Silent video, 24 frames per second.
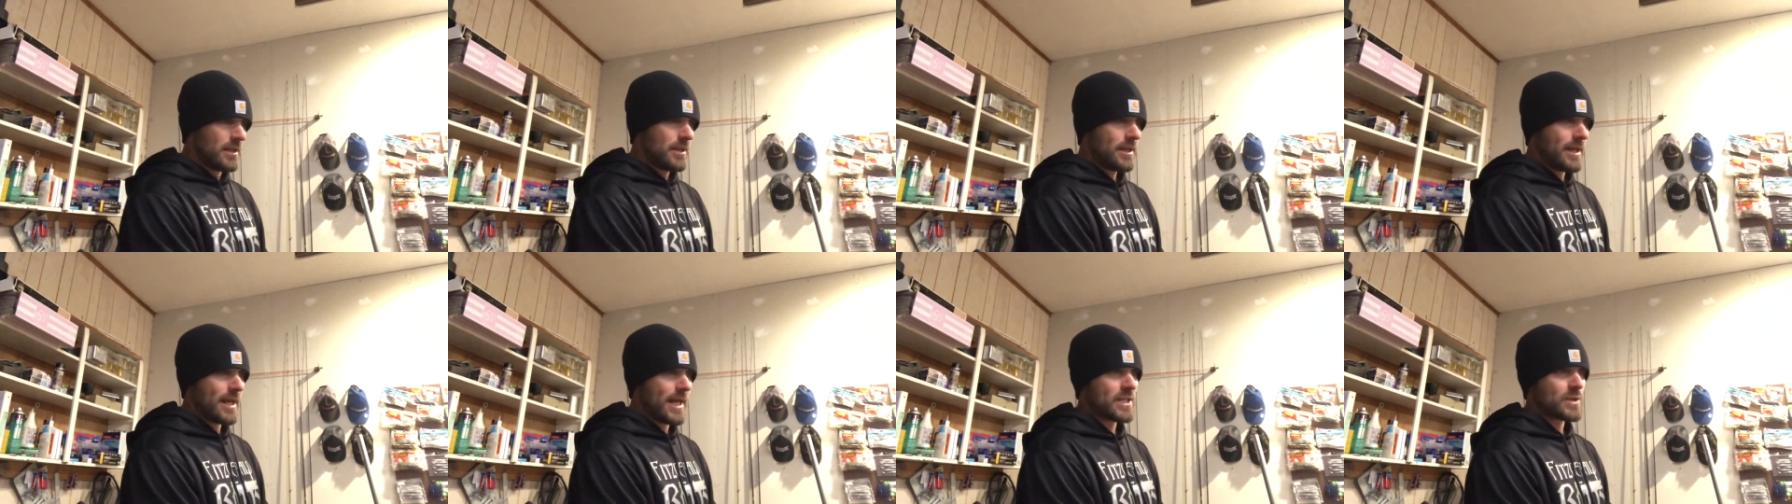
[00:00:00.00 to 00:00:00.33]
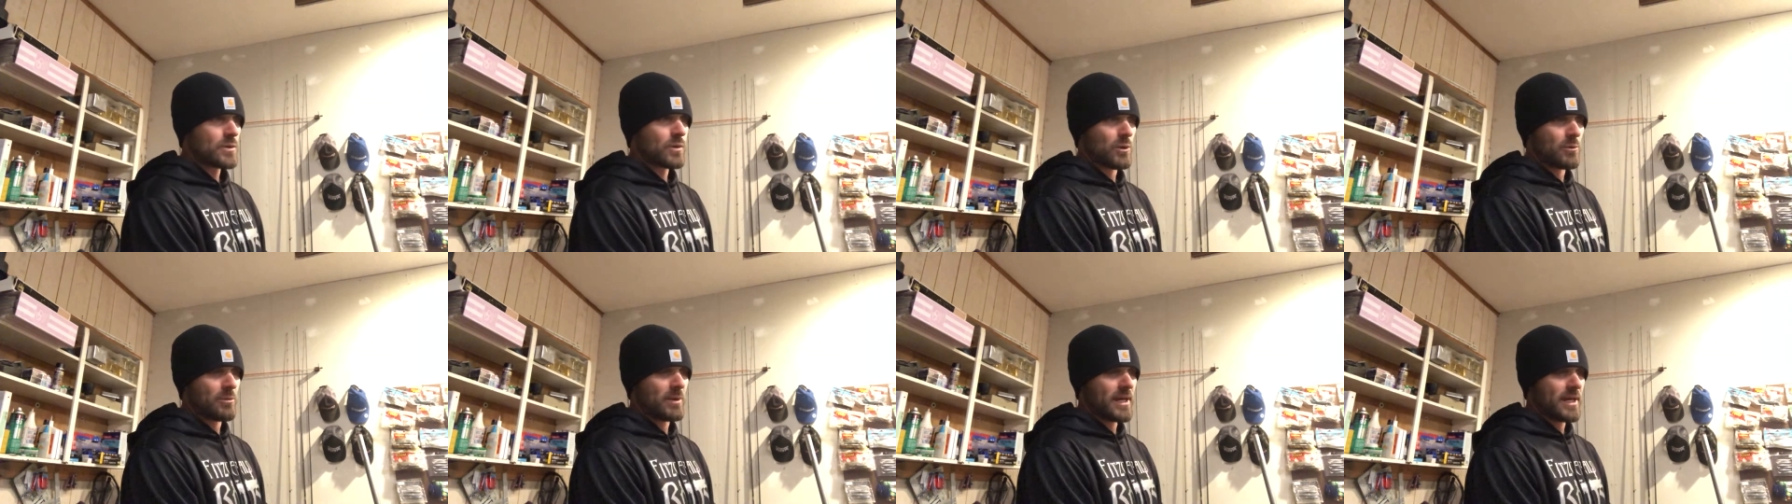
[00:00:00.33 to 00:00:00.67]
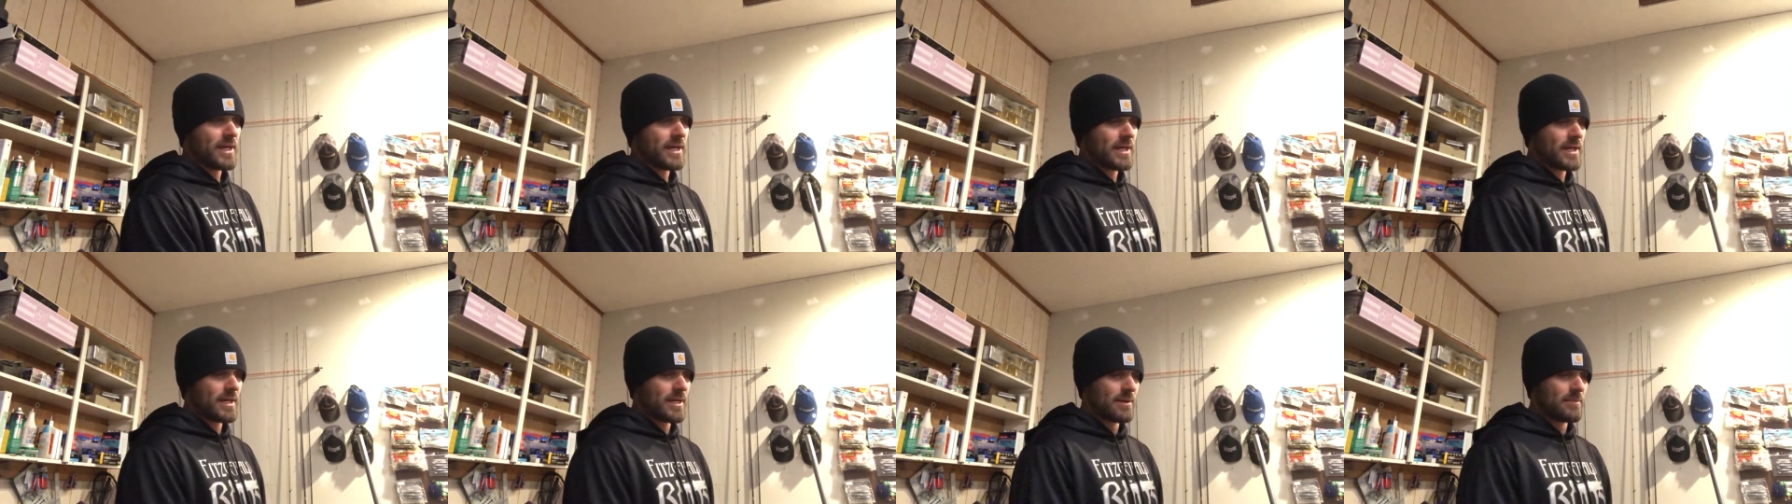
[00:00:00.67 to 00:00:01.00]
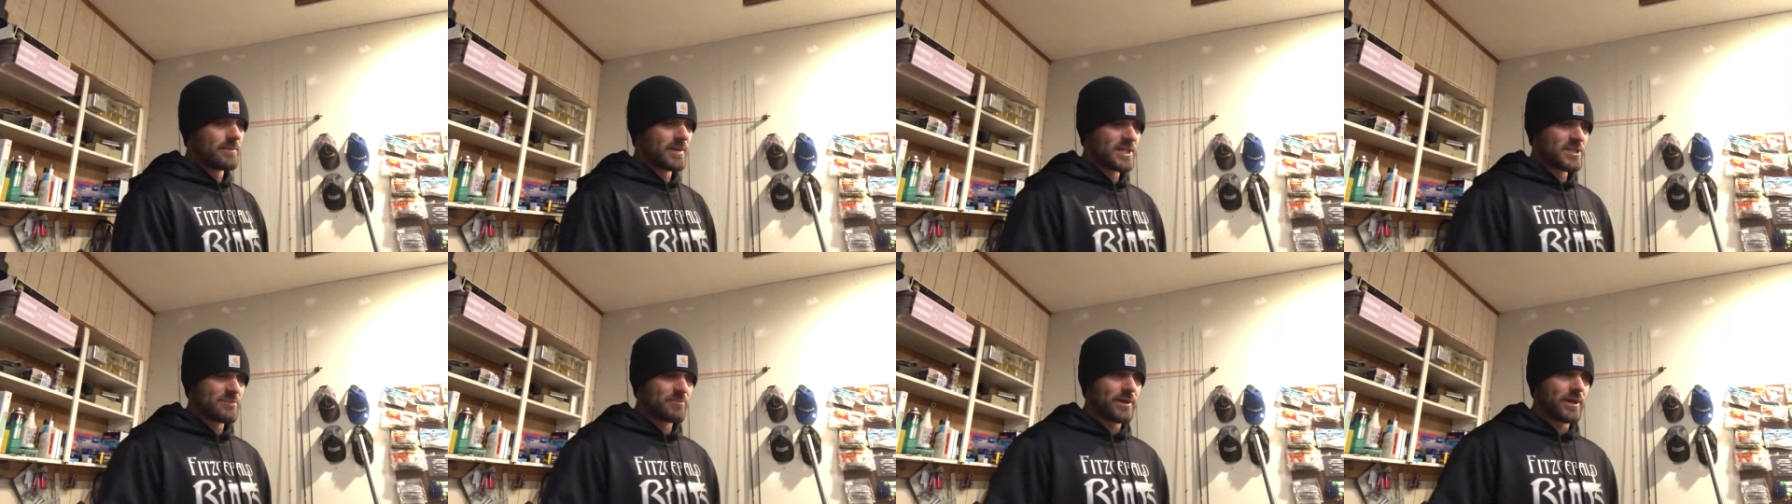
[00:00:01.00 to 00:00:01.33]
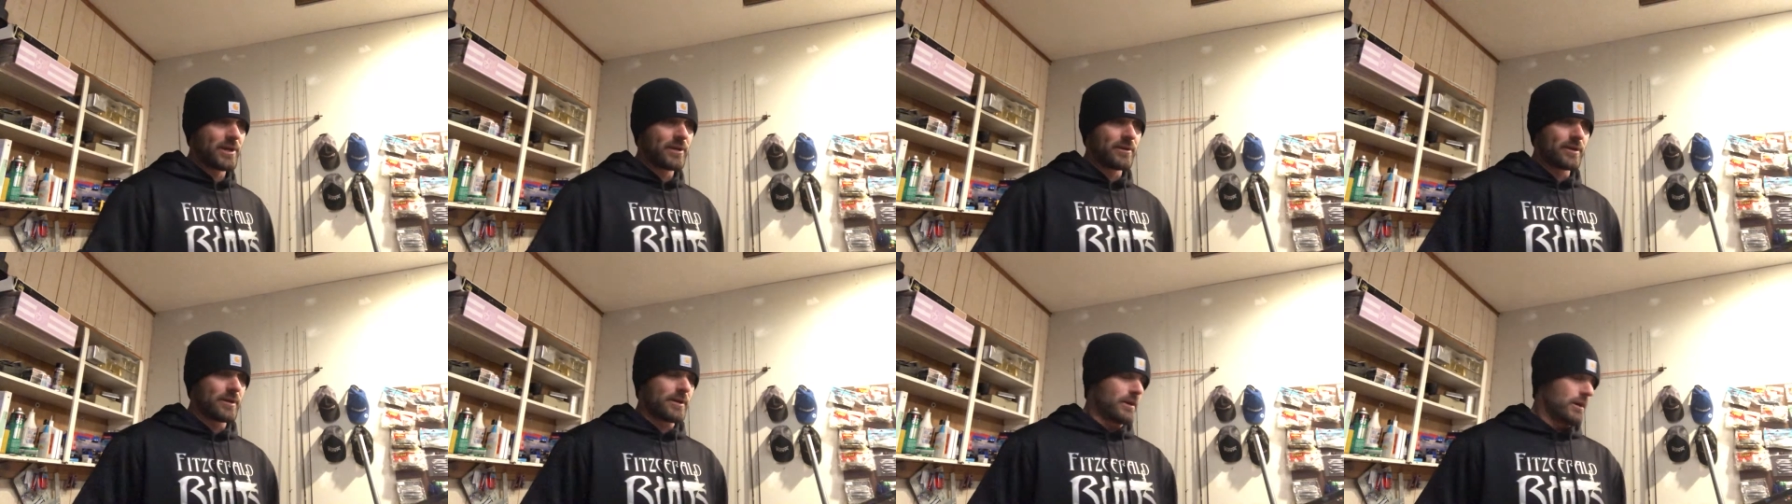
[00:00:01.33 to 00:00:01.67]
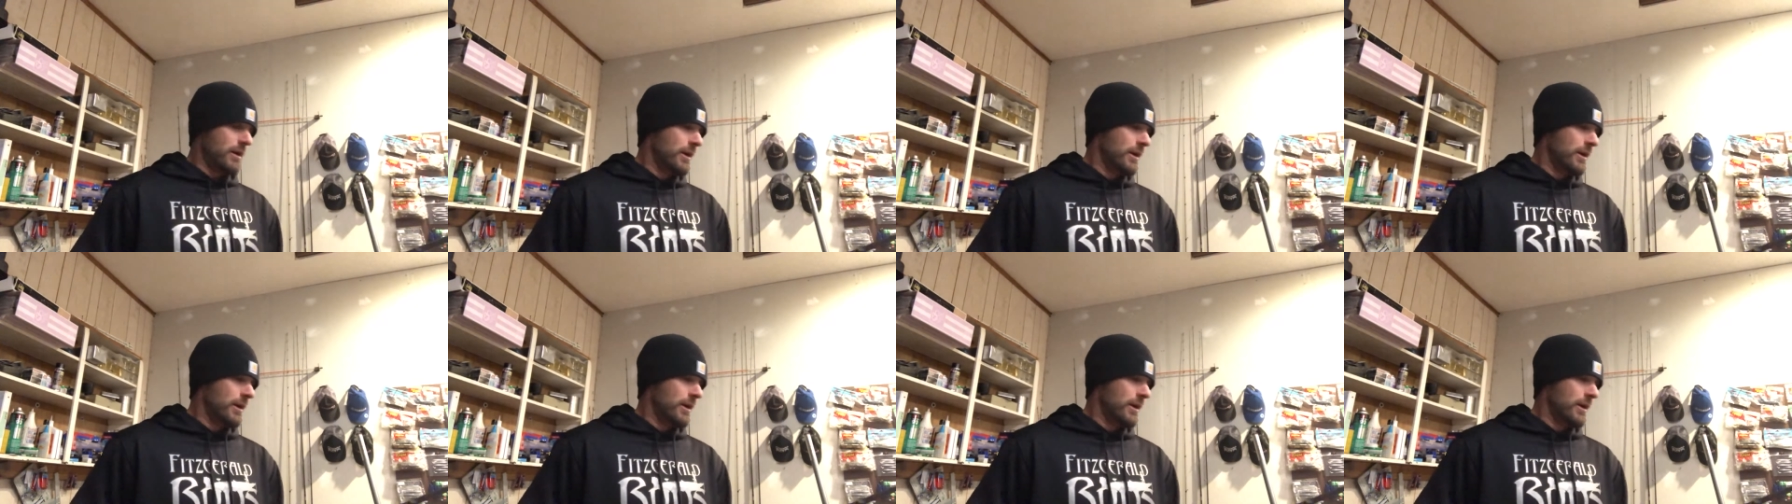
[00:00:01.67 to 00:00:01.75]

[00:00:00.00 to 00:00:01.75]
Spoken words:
Next would be my spinner.